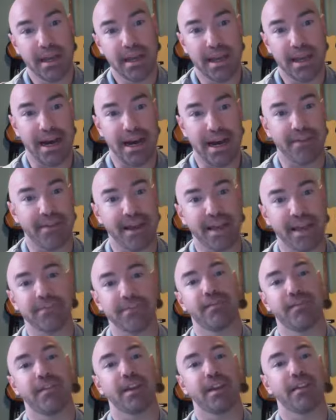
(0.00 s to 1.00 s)
I've had
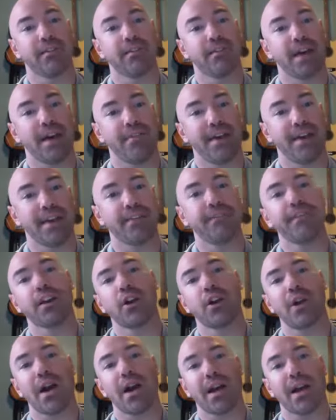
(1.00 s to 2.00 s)
to figure
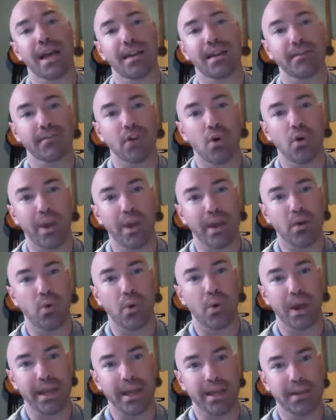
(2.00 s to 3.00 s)
out kind of quick
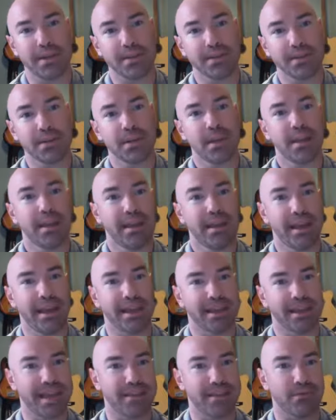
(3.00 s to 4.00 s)
ways and
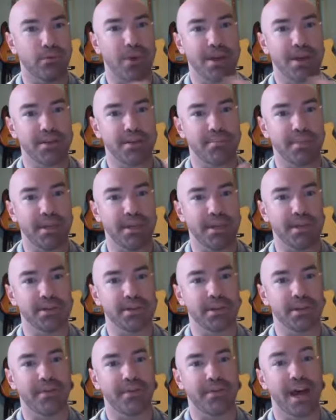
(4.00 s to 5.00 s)
kind of recipes
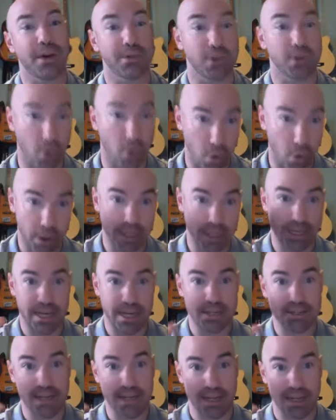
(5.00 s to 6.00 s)
of how to organize
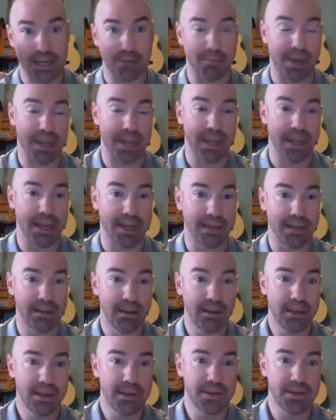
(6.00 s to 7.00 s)
that in my head
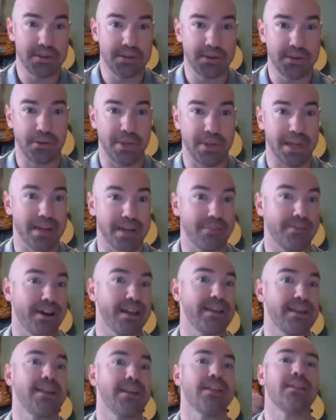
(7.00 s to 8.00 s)
so that if I
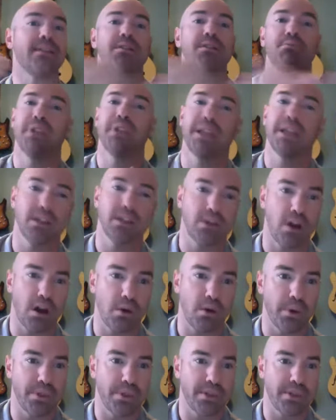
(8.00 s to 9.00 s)
needed to play along
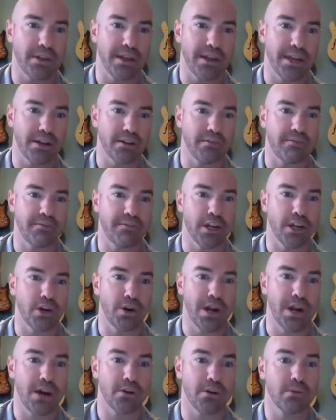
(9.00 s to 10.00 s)
with it, I could figure
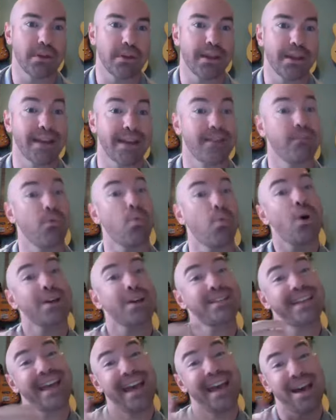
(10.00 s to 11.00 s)
out kind of
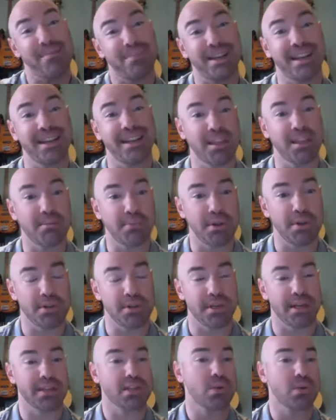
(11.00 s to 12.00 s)
what's happening in the
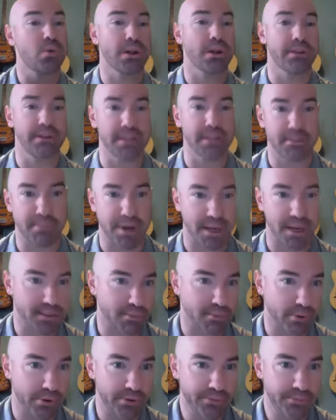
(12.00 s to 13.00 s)
music as quickly as
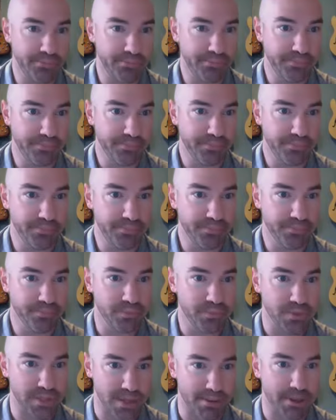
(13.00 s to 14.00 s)
possible.
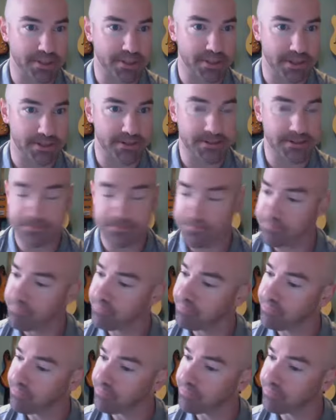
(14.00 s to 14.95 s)
Does that make sense?